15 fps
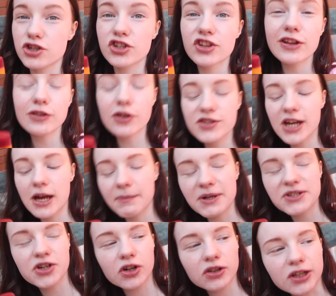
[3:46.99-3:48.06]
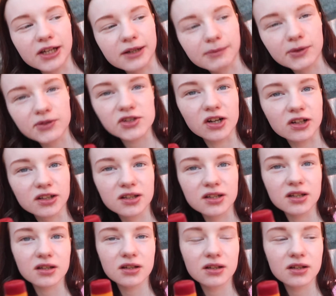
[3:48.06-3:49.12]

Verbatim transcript: Do you think they'll turn my tongue like multicolored?